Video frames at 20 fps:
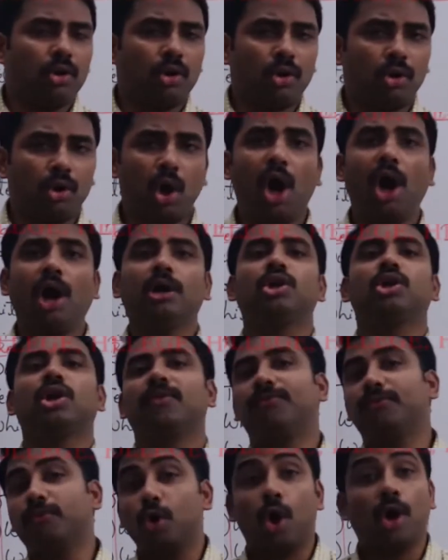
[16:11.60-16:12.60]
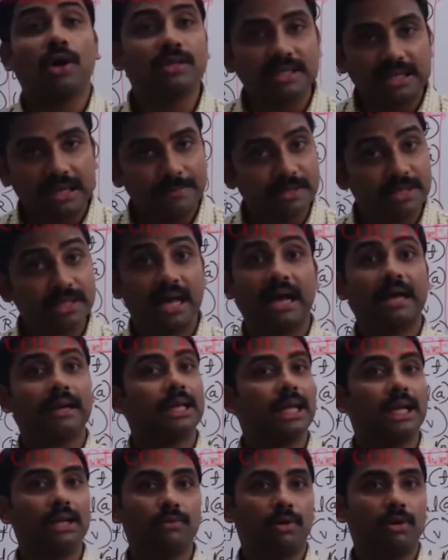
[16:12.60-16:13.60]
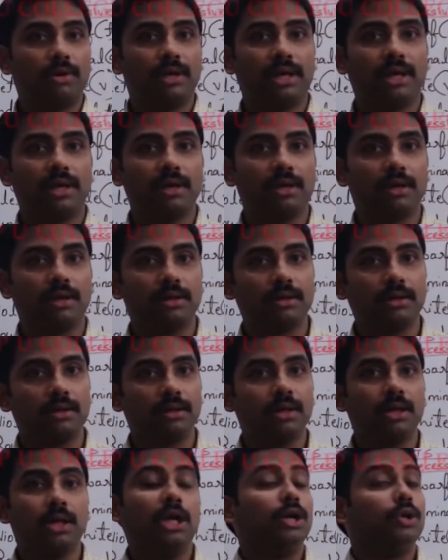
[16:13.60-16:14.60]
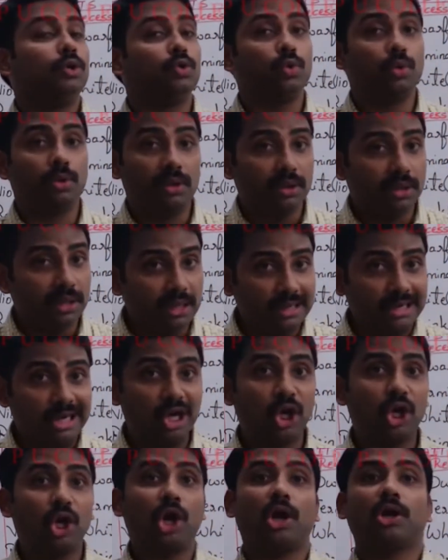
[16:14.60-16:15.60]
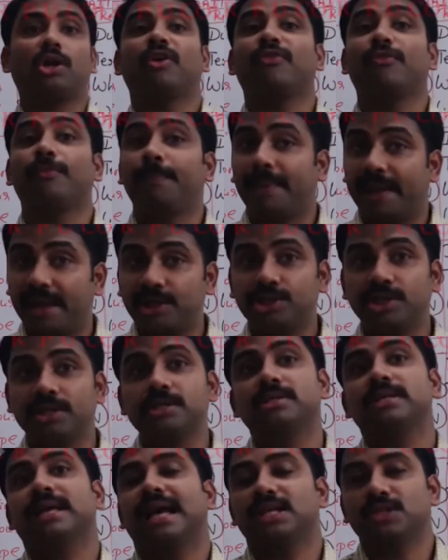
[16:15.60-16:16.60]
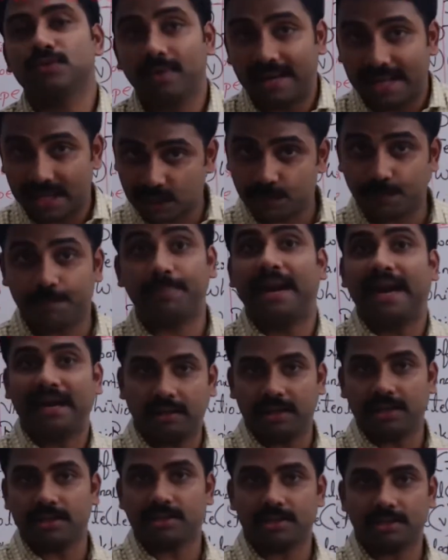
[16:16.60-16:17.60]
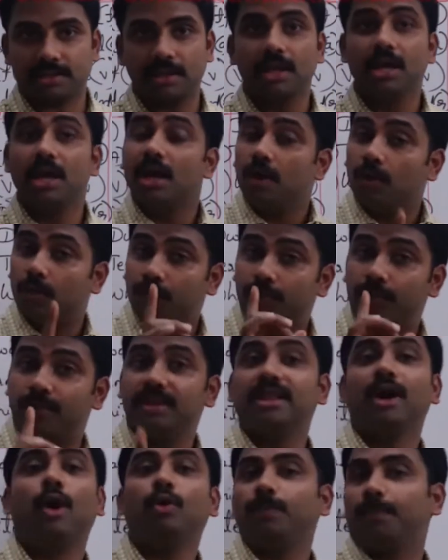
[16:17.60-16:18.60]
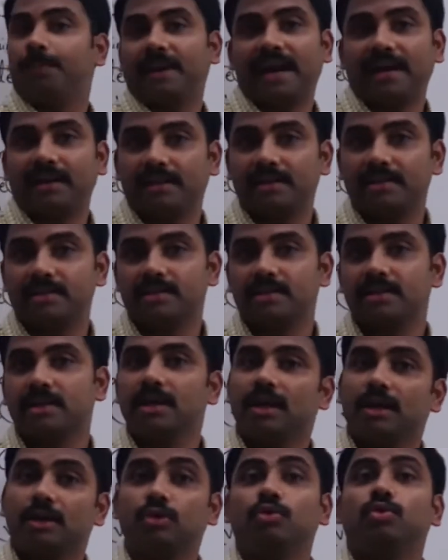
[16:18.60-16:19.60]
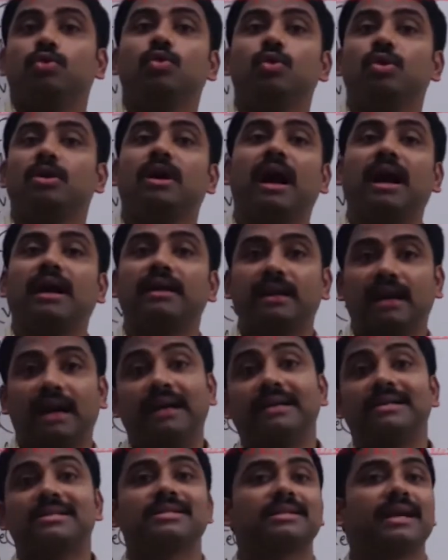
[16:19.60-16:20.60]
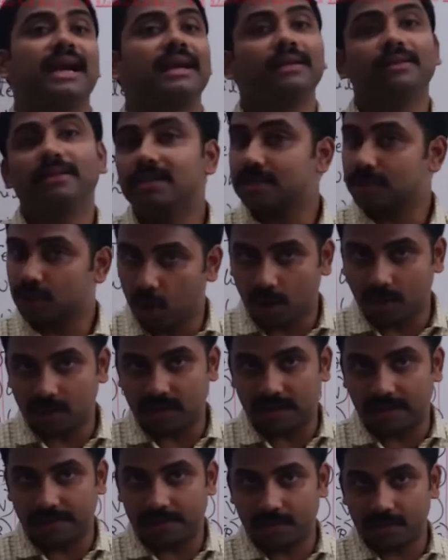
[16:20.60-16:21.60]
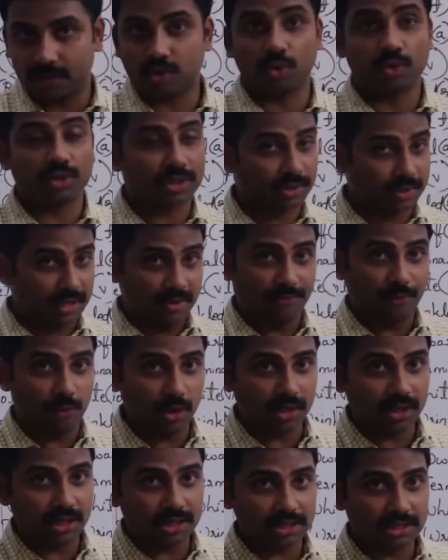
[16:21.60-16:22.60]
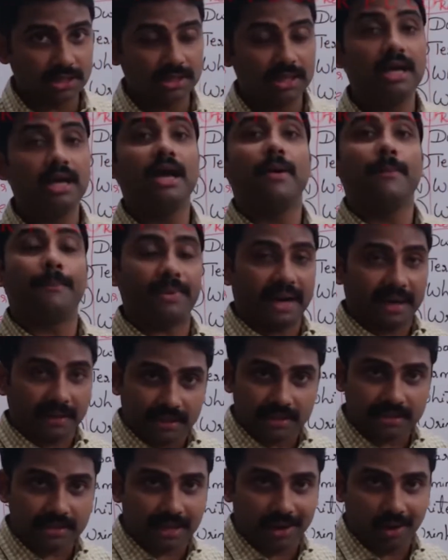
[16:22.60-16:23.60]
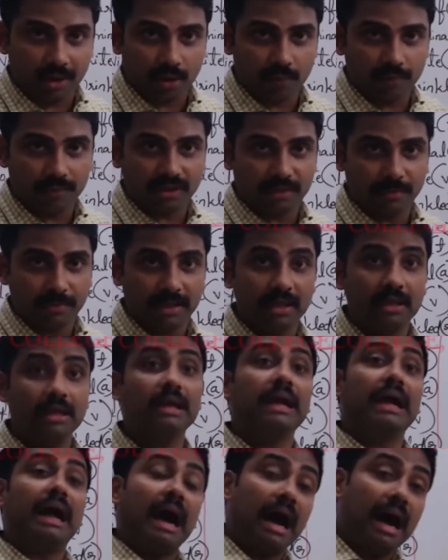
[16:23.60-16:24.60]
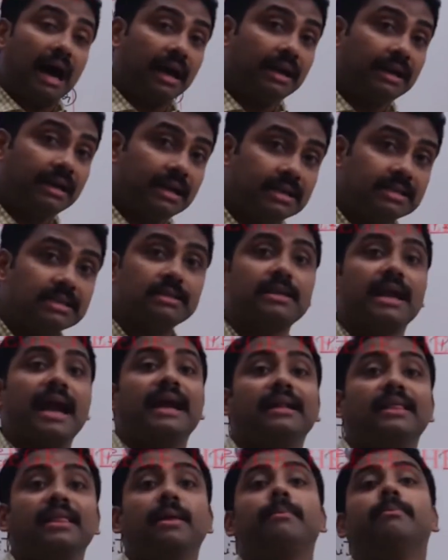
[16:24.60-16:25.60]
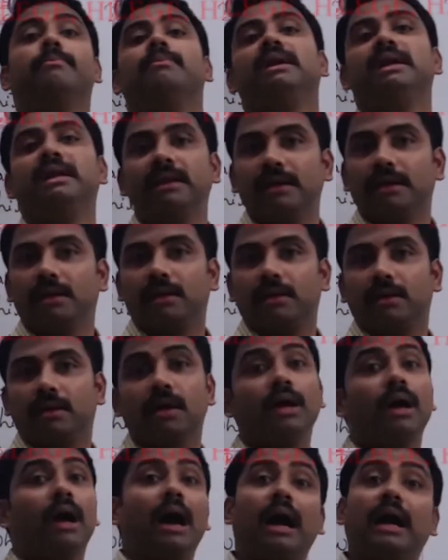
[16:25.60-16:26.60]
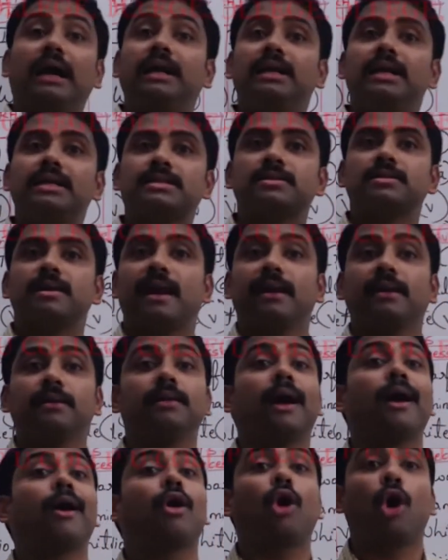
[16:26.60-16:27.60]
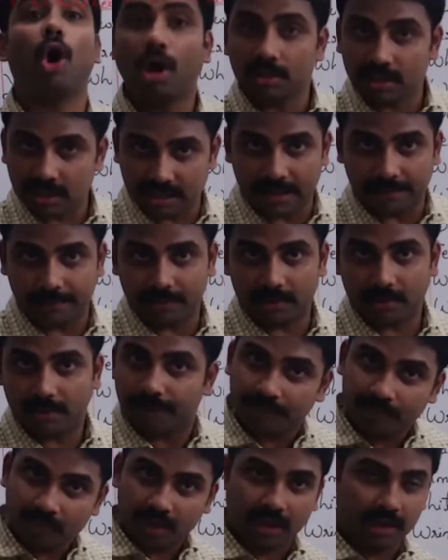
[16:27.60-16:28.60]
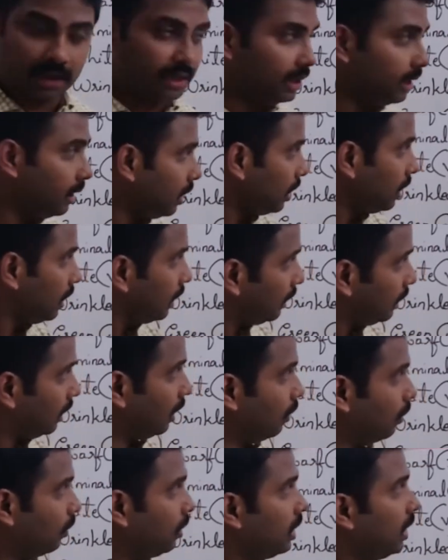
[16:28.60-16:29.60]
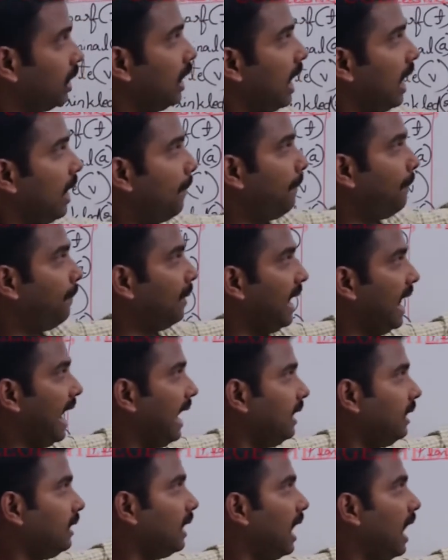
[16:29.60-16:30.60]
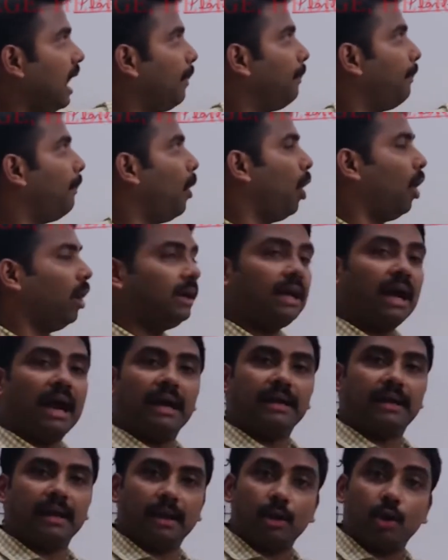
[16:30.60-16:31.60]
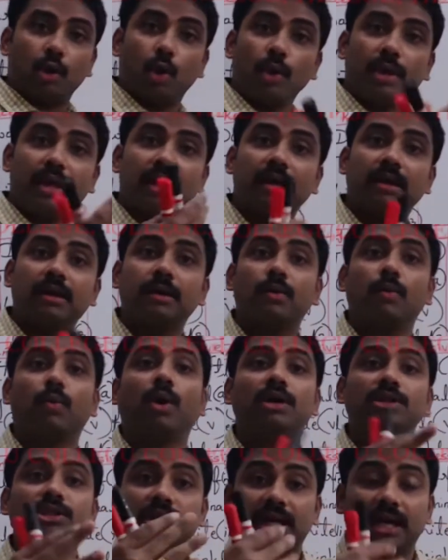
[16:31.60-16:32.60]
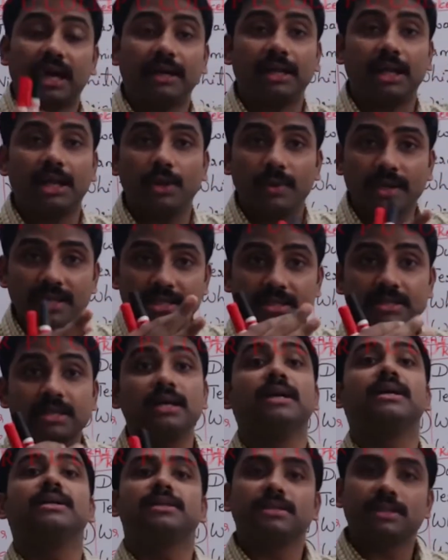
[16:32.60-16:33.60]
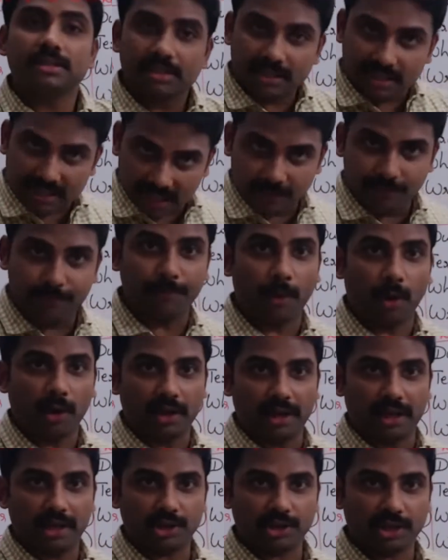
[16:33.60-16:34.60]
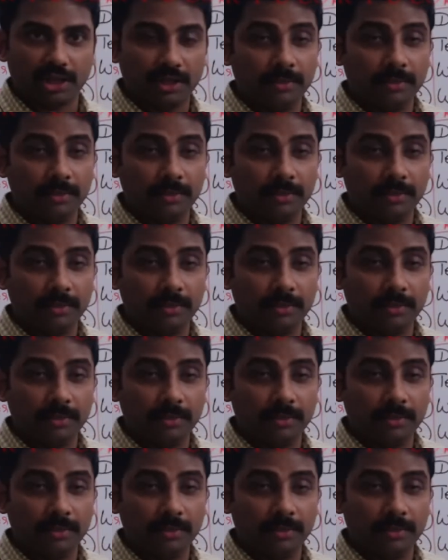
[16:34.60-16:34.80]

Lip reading: Lot of concepts are involved here. You need lot of patience as well as practice. Without practice you can't understand this concept. So stay focused, practice along with me, understand the meaning, understand the concept. Clear? Now, a plant upon undergoing what? Continuous self-pollination